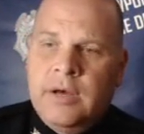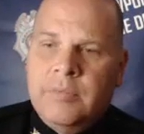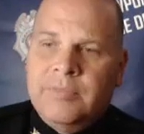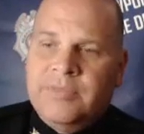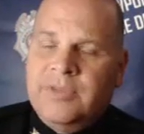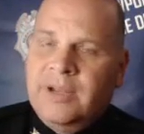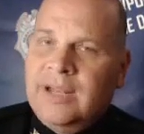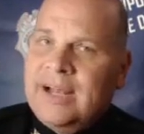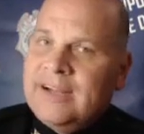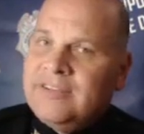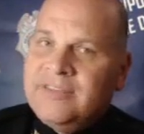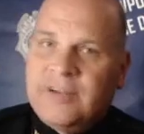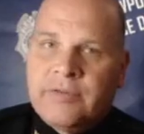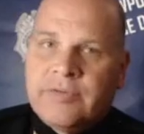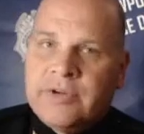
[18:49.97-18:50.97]
The
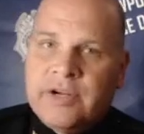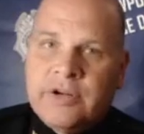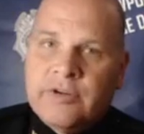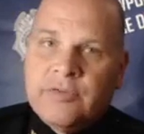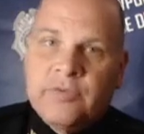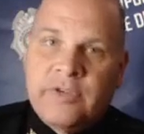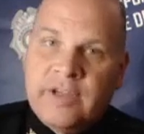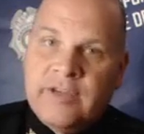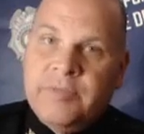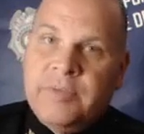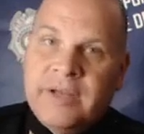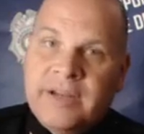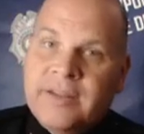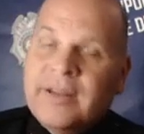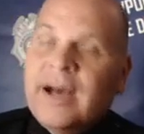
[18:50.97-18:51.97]
last several years, we have
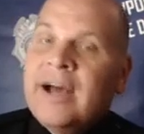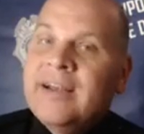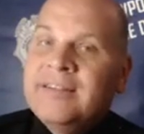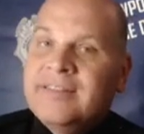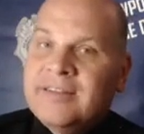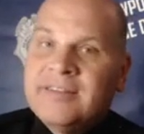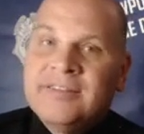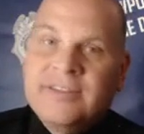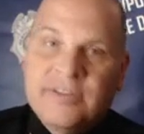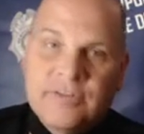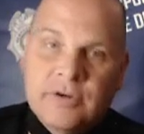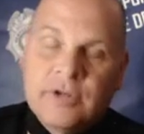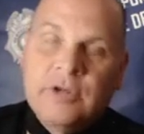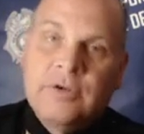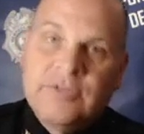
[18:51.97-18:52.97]
been in the high
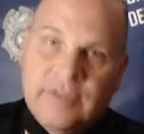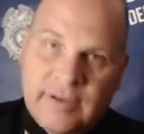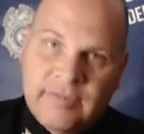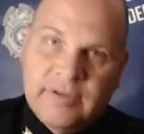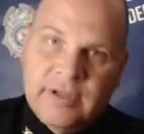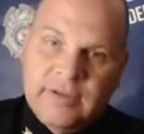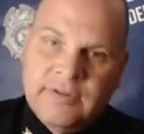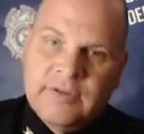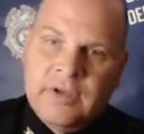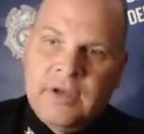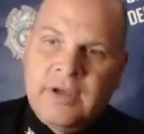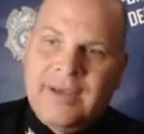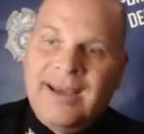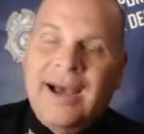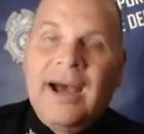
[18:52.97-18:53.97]
60s or low 70s.
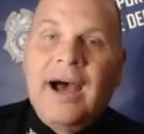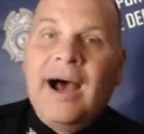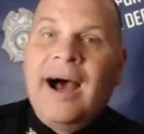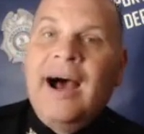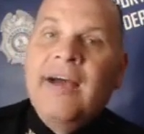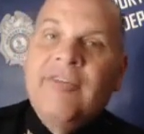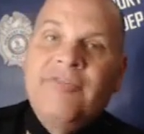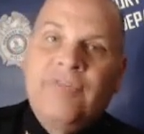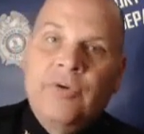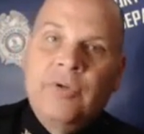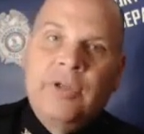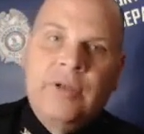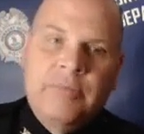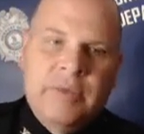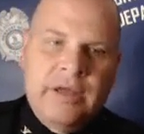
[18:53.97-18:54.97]
I
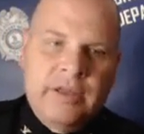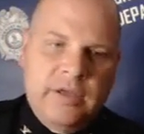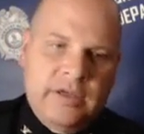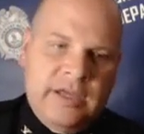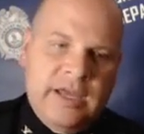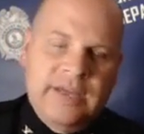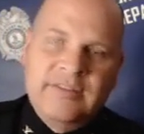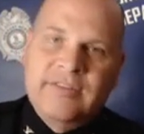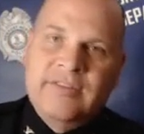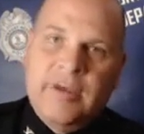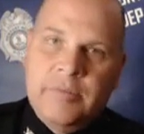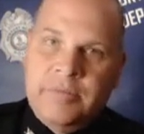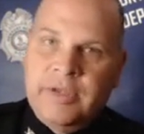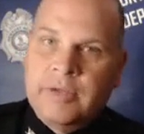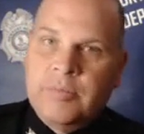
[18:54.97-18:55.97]
fully, by the cases
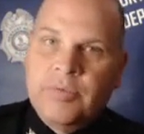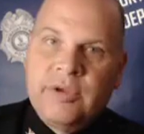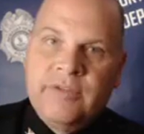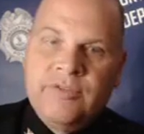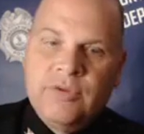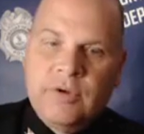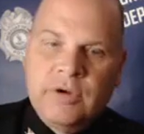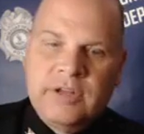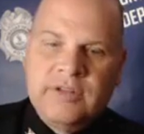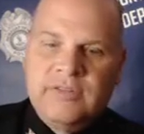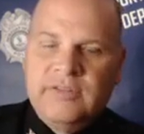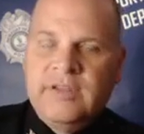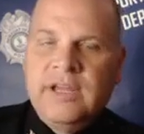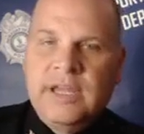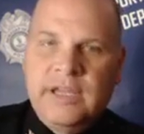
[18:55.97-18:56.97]
I'm being briefed on and
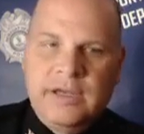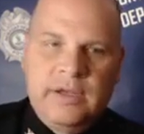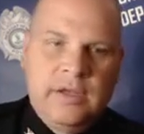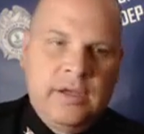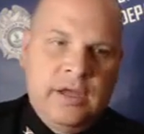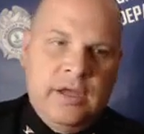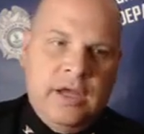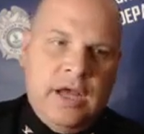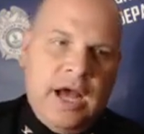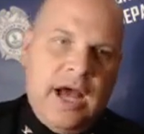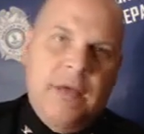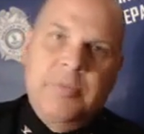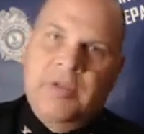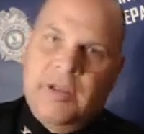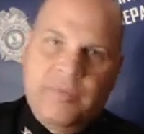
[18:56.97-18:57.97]
seeing,
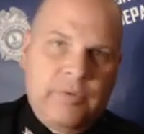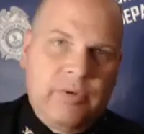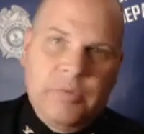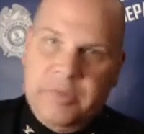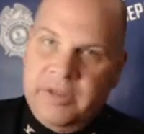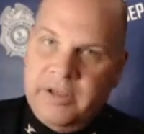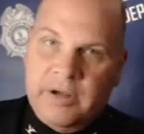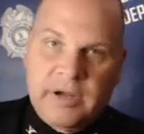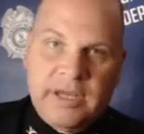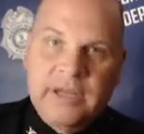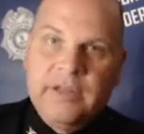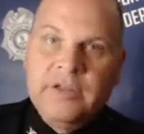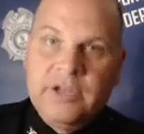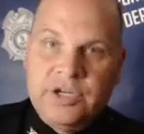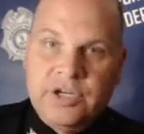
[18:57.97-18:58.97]
I believe we will be there
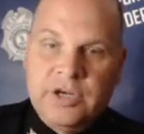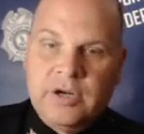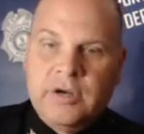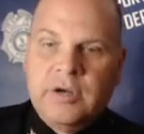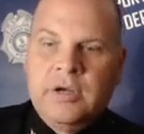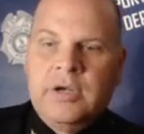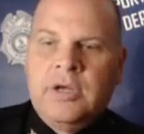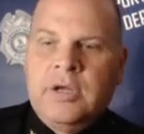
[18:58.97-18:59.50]
again this year.